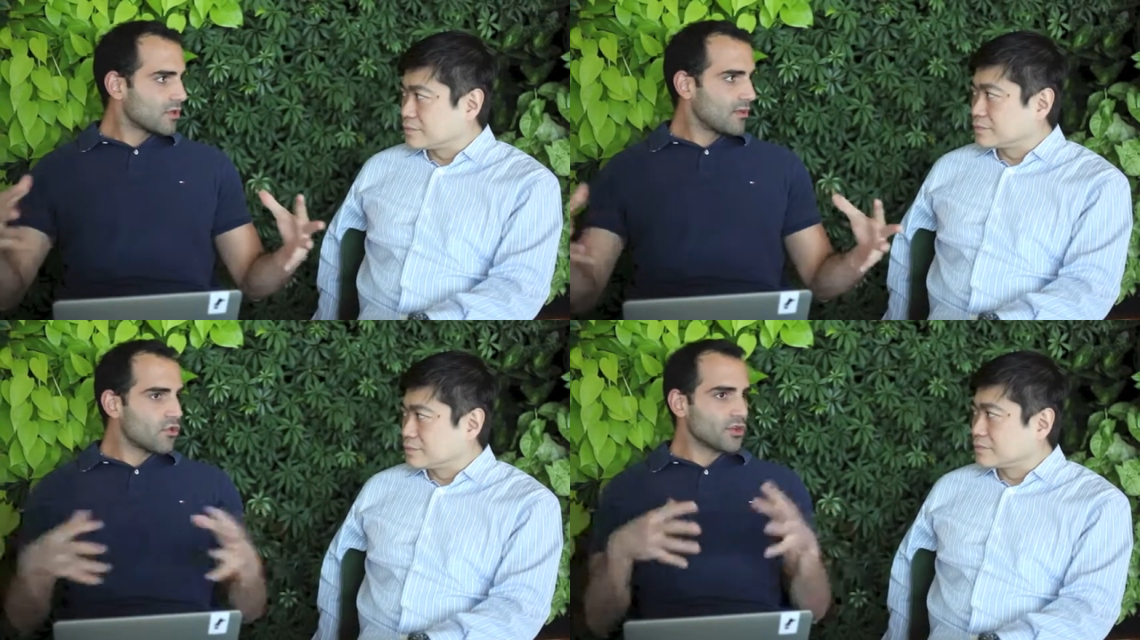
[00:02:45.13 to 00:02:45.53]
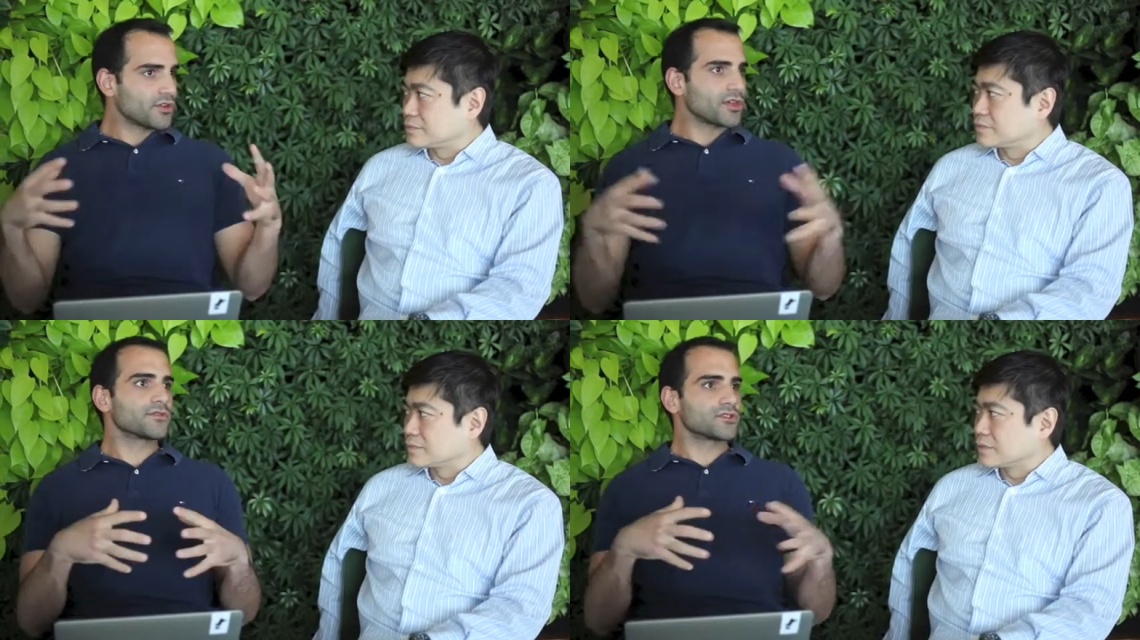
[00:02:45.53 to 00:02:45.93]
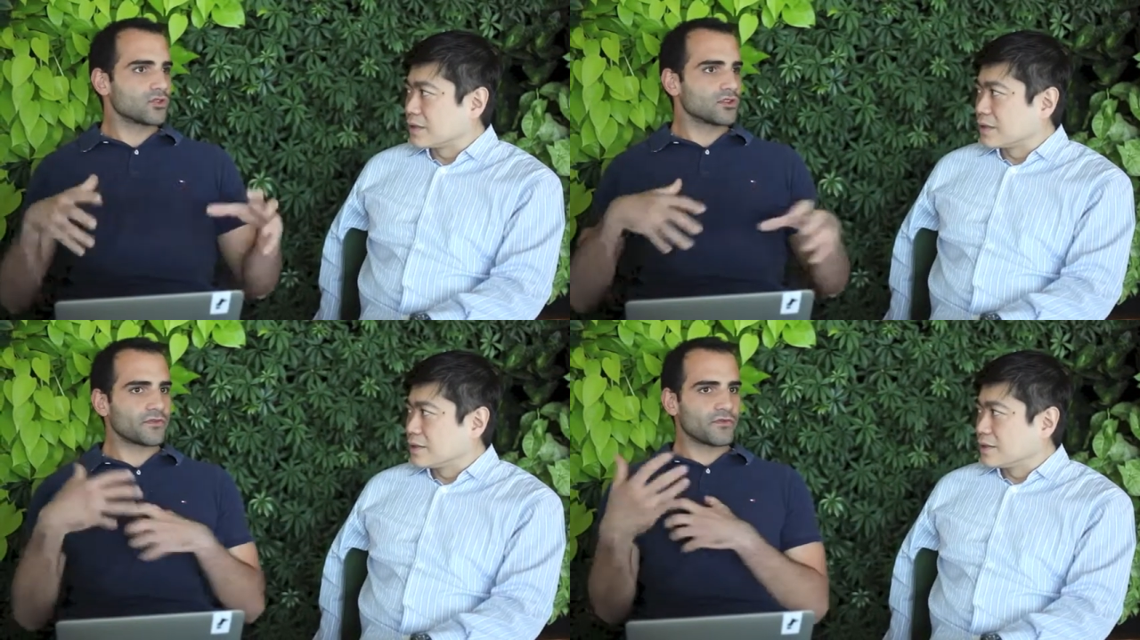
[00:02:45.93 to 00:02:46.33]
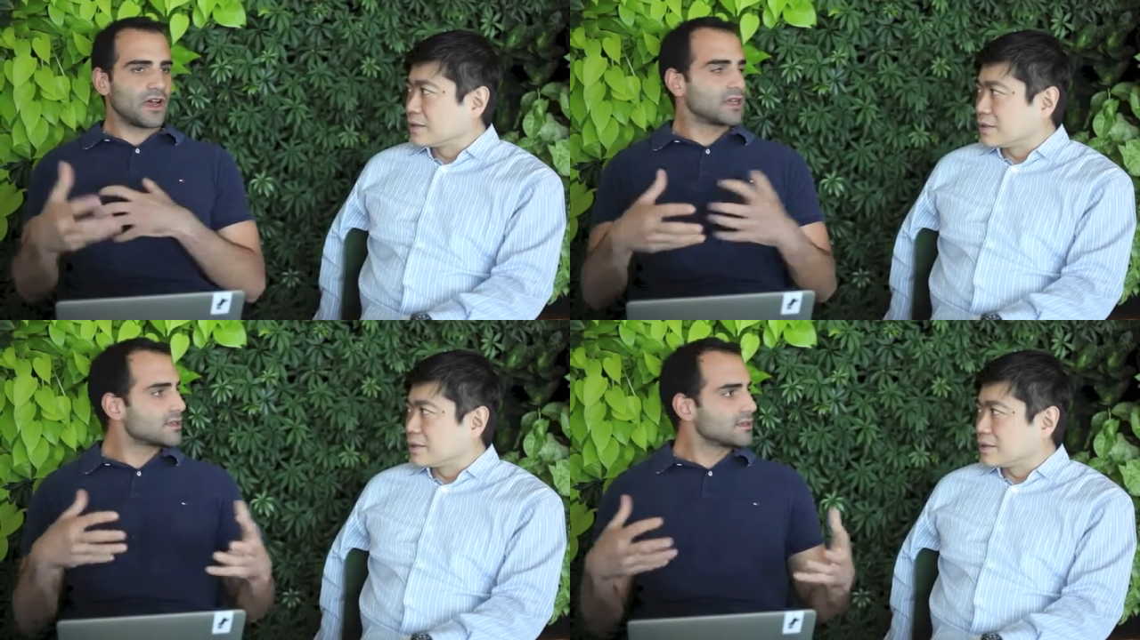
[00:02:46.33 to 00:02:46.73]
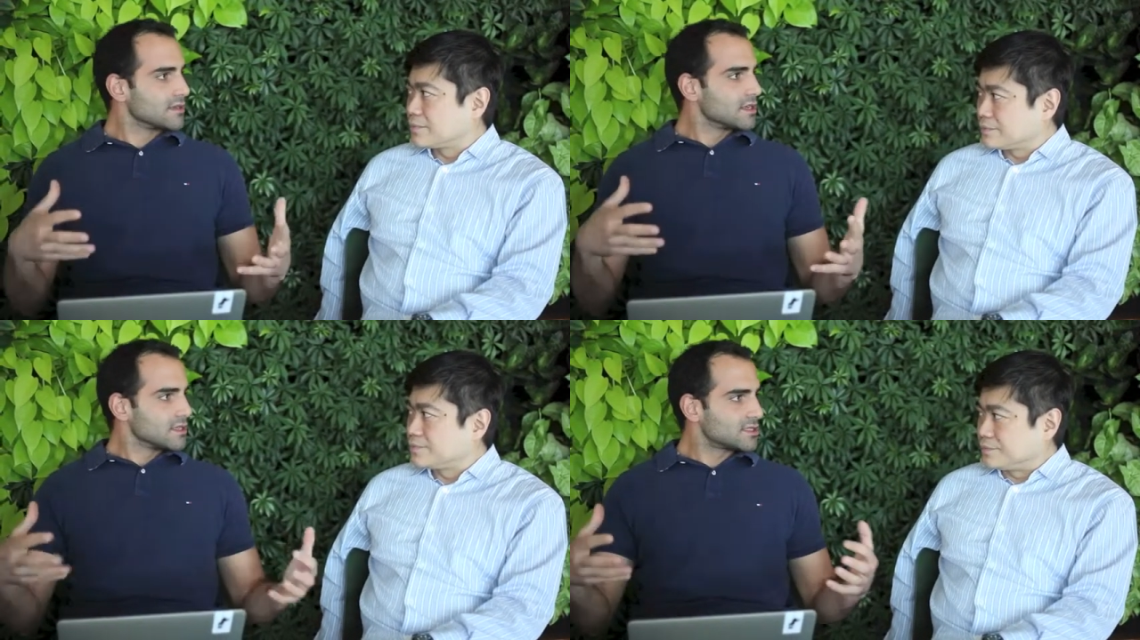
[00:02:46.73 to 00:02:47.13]
Speaker 1: the more you can sort of find
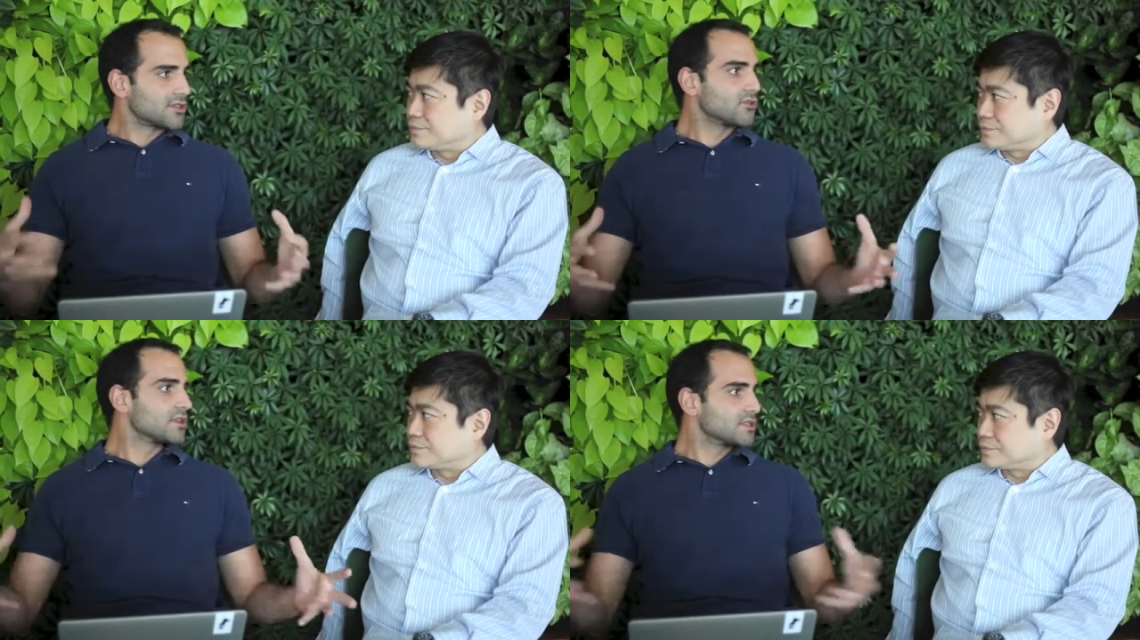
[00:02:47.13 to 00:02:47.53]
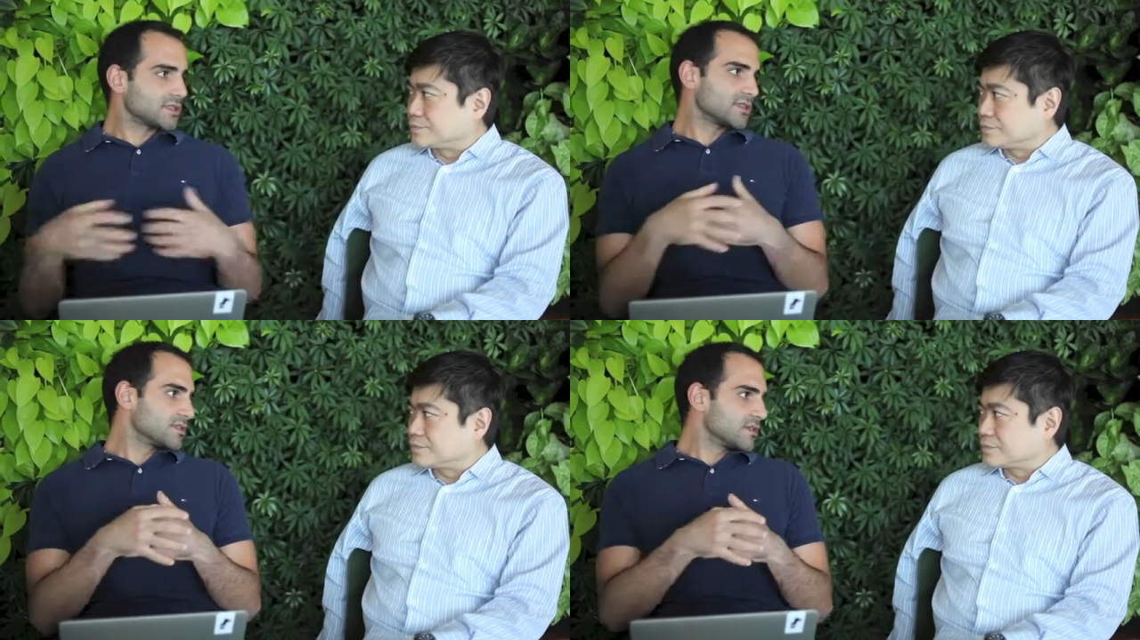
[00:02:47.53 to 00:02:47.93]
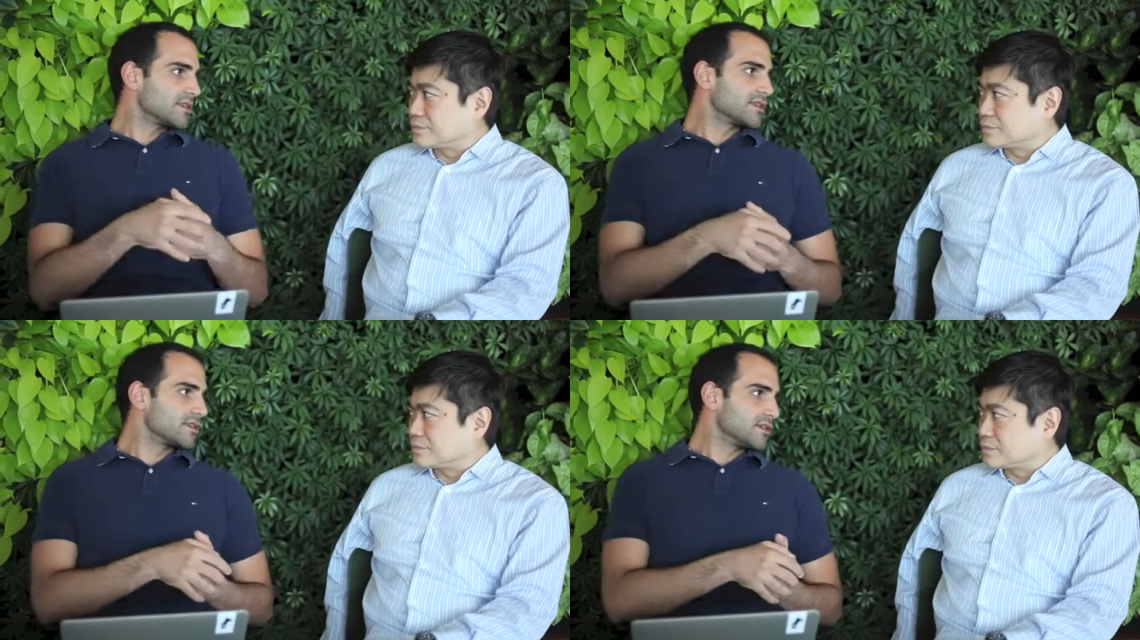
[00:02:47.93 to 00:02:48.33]
students and, and,